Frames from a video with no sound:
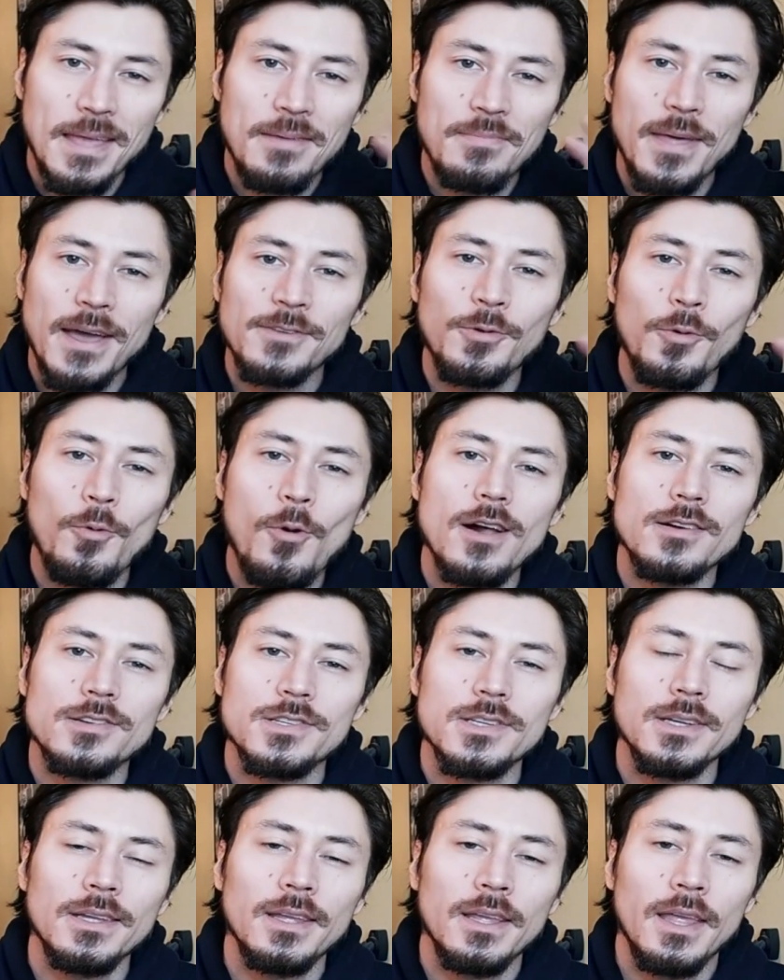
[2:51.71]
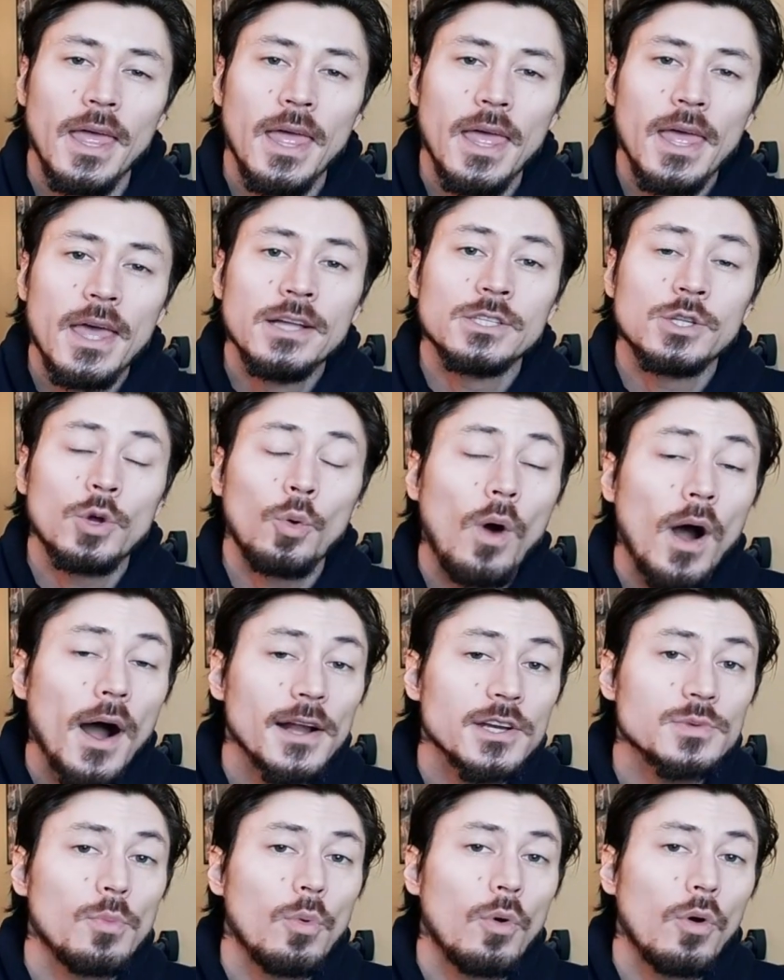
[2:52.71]
Thanks for watching. To
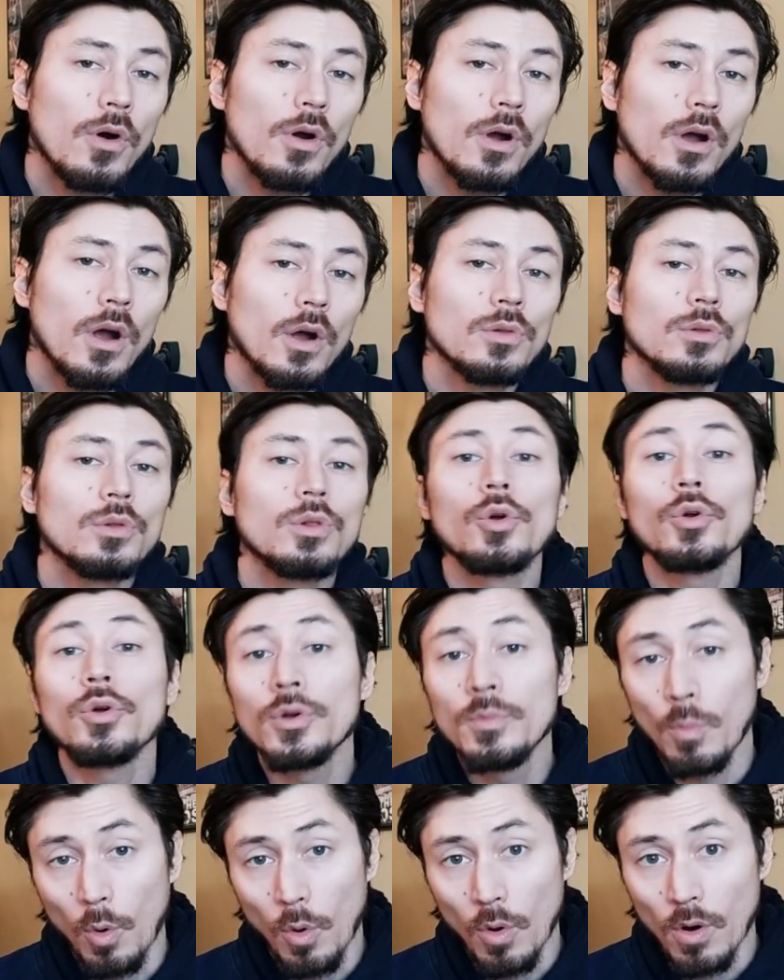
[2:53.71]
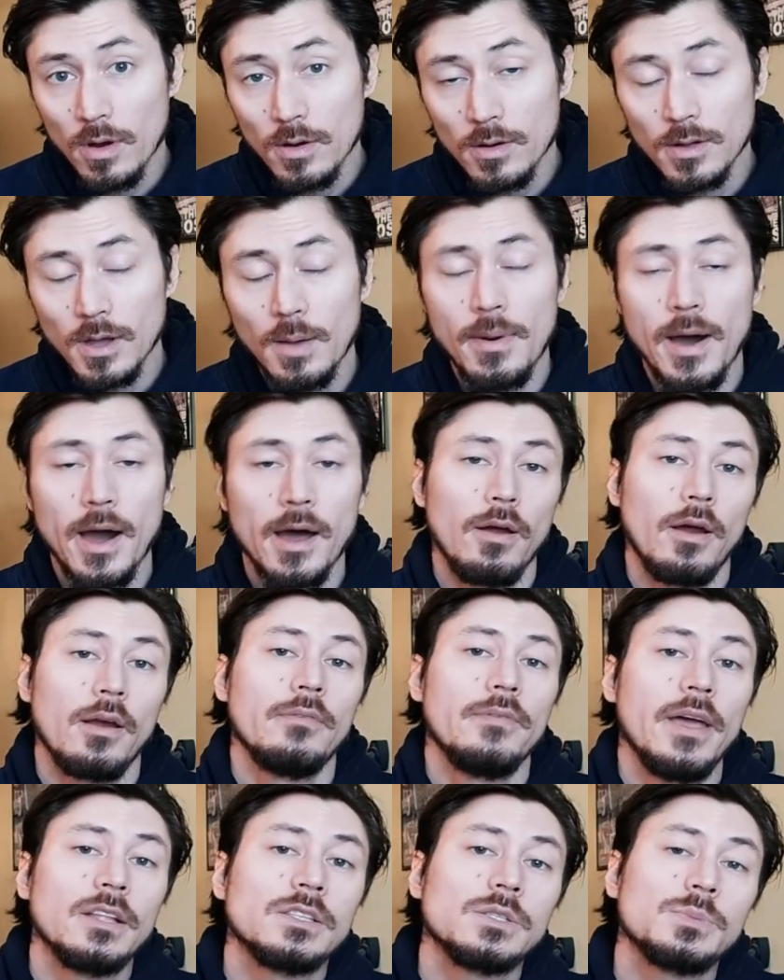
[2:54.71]
watch more or learn more about our
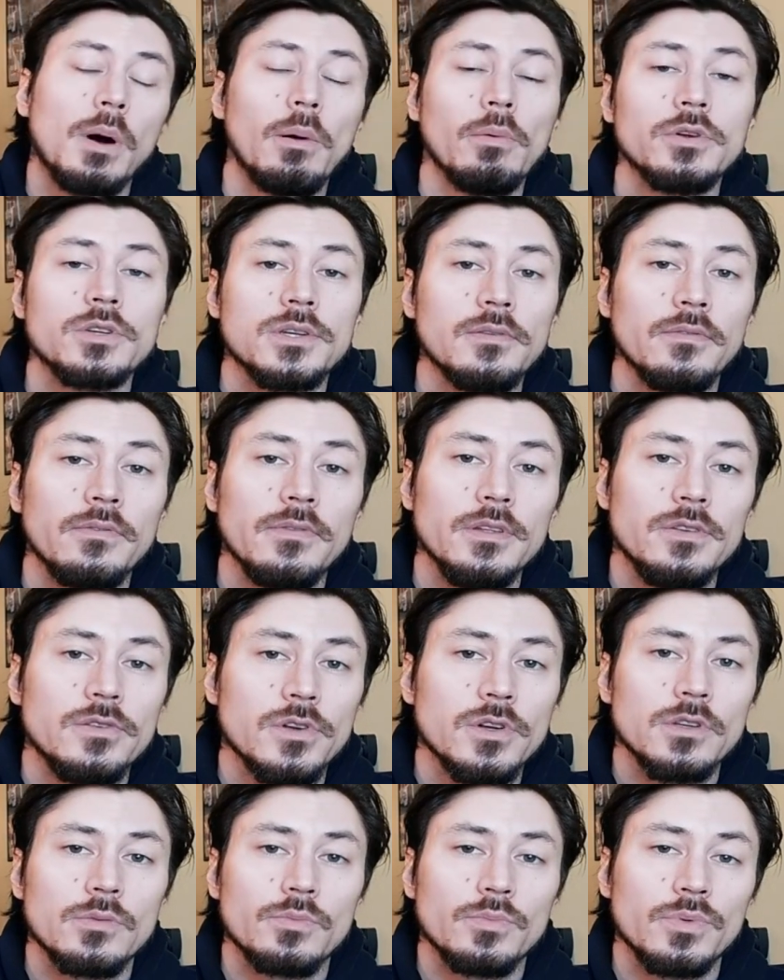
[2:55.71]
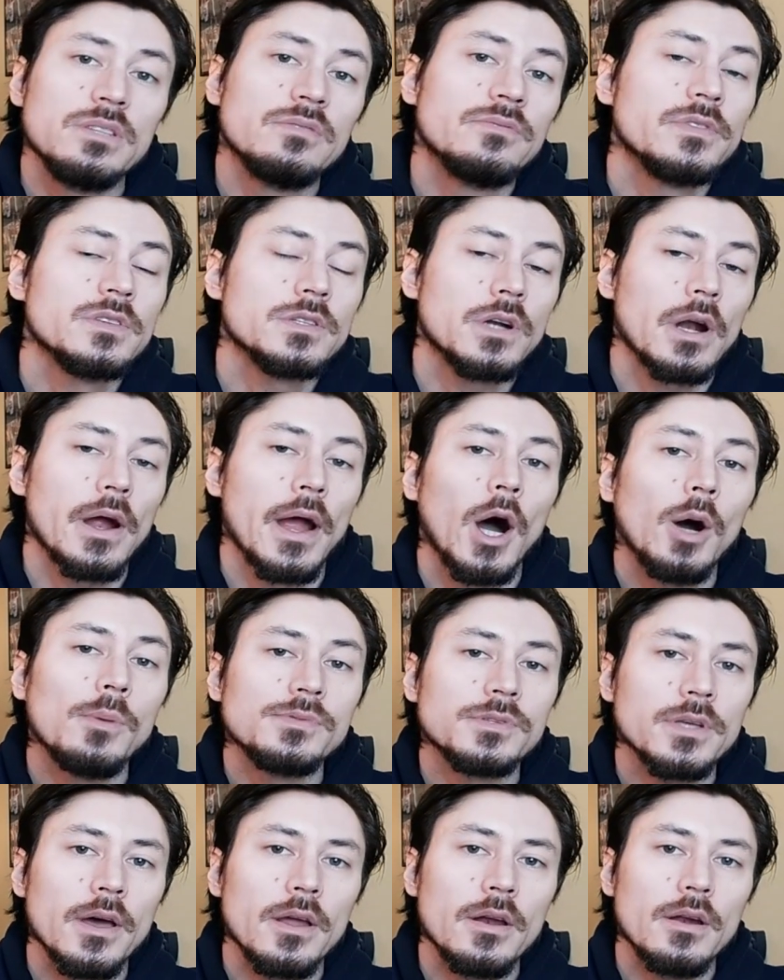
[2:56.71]
advanced publishing features, please visit our Help
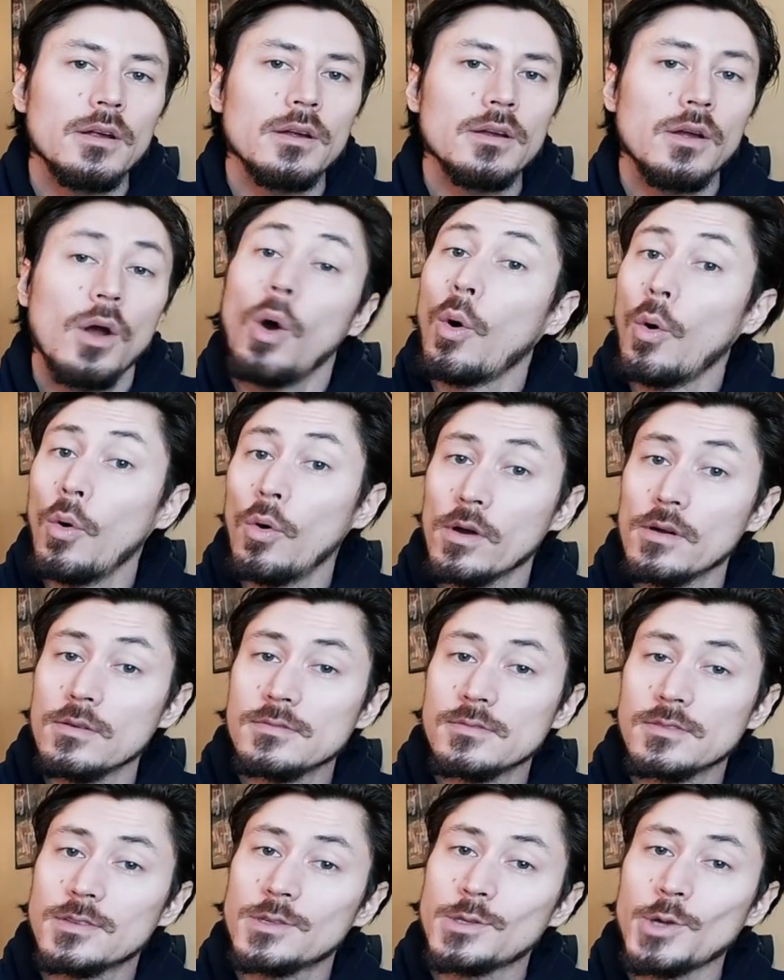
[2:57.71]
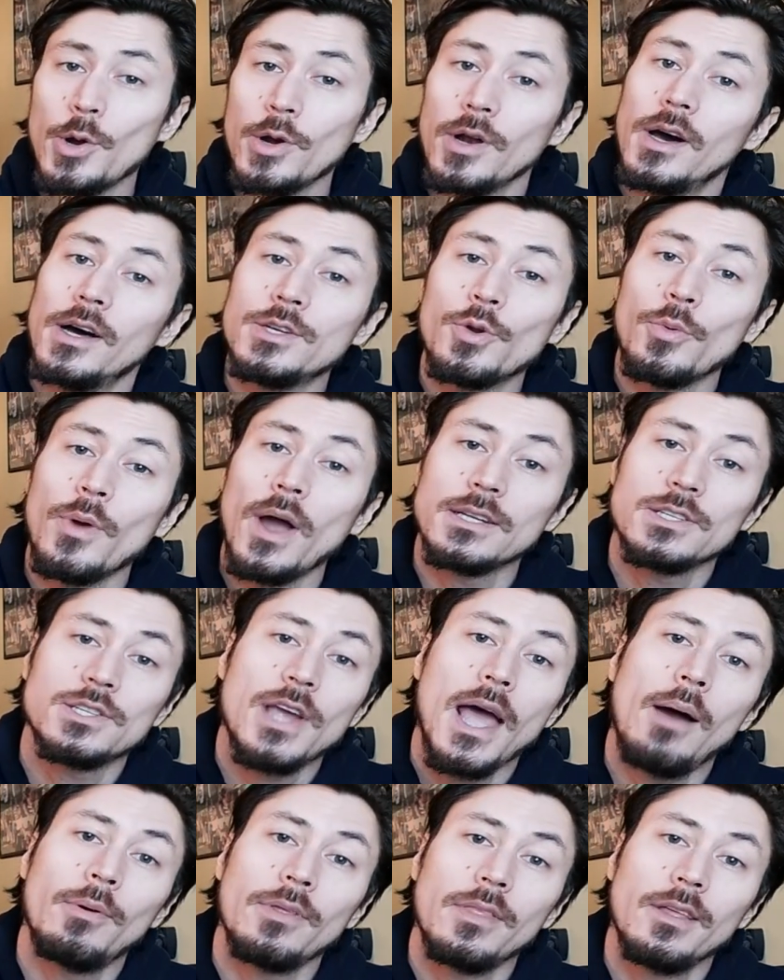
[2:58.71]
Center or start a direct
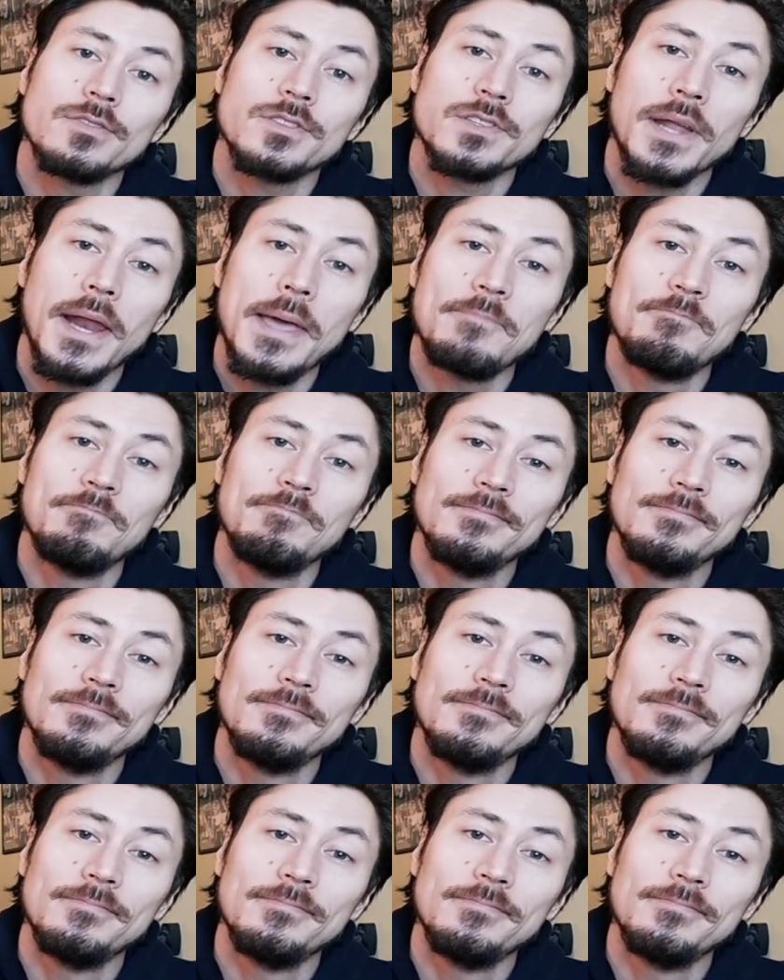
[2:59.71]
chat with us today.